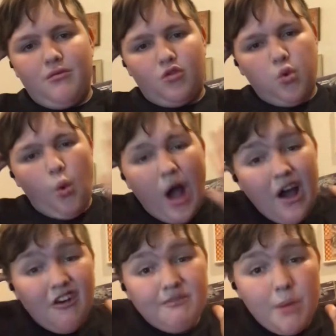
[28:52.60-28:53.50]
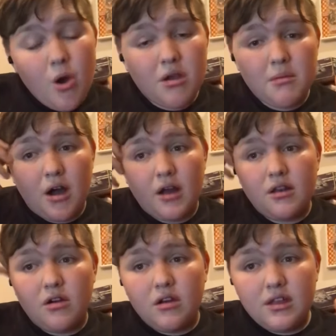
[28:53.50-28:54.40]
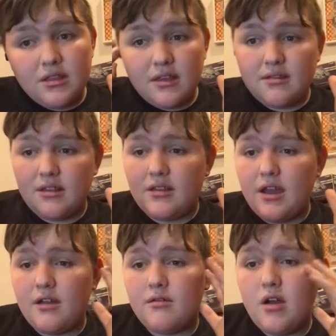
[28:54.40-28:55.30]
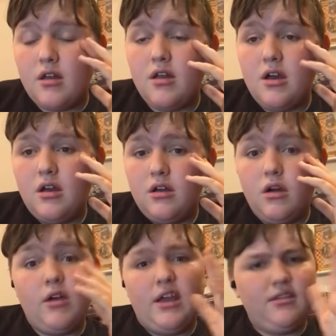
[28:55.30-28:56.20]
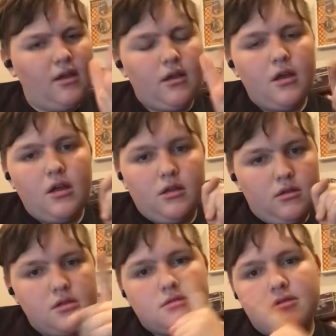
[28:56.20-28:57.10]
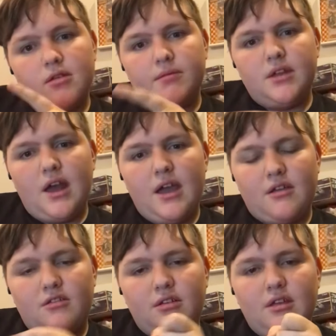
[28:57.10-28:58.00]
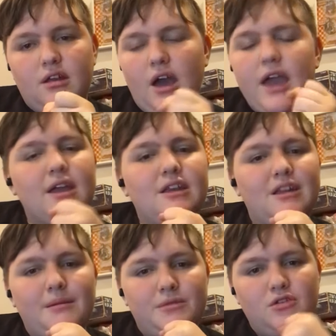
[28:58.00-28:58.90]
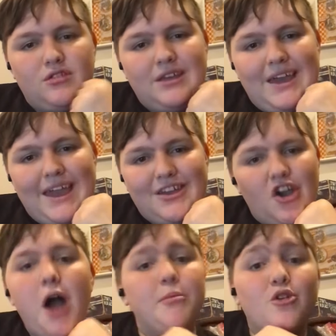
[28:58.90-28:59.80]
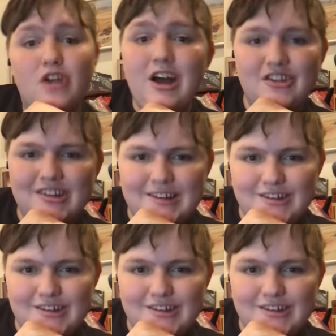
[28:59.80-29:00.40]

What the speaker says: 12 Pokemon in this entire run. Oh wait, something I actually did. I ended up using a Caparaja